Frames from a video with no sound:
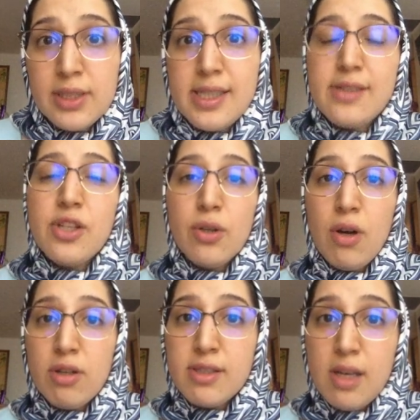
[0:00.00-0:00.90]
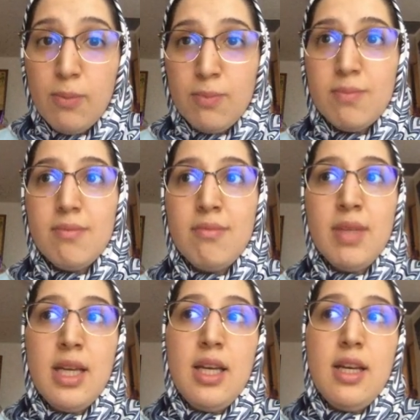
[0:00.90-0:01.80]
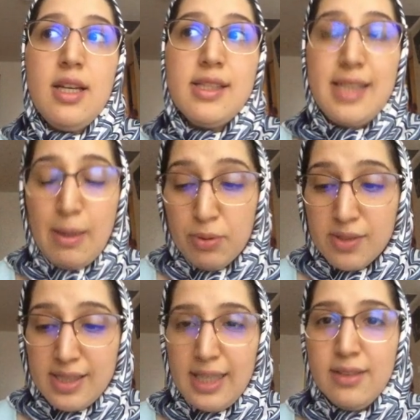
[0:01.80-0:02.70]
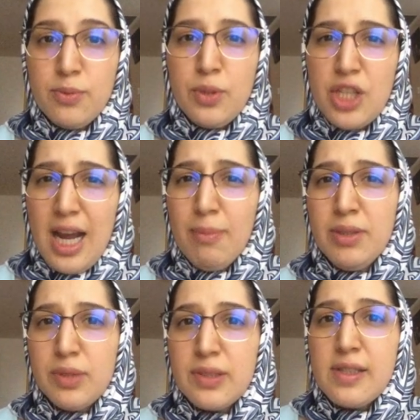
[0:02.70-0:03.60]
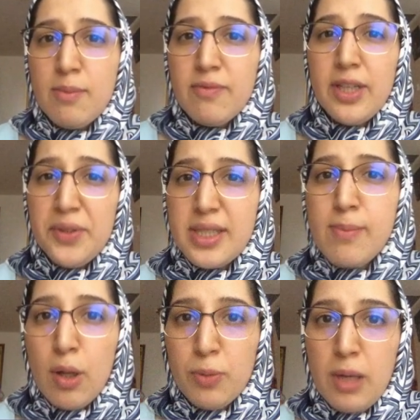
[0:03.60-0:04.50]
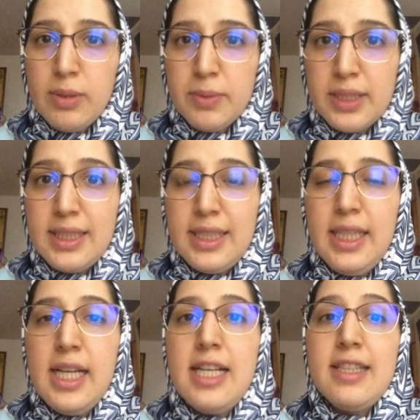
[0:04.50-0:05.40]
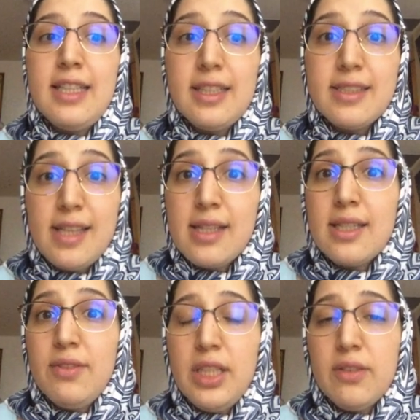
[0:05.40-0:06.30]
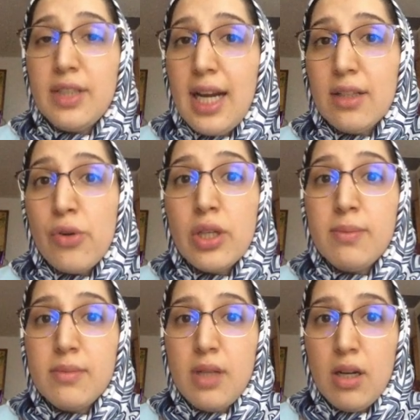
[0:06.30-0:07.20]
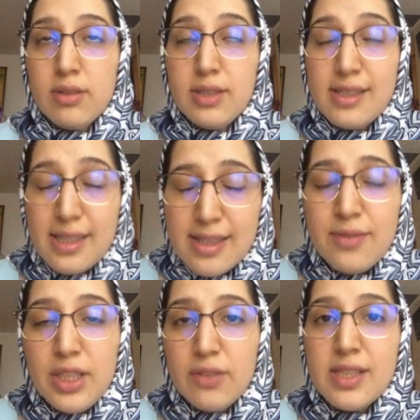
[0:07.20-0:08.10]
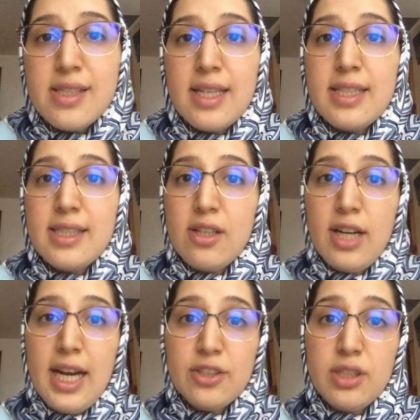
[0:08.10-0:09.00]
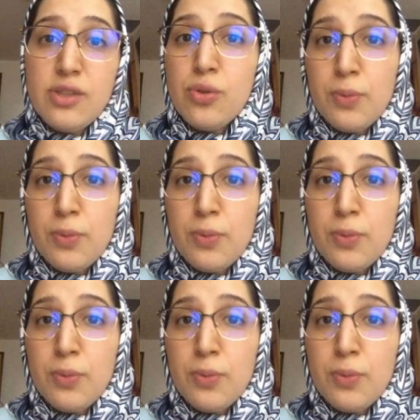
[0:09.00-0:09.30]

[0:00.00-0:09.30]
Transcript: So there are some sample set which happen with some very small probability that their sensitivity of the algorithm or the sensitivity of the statistic are actually super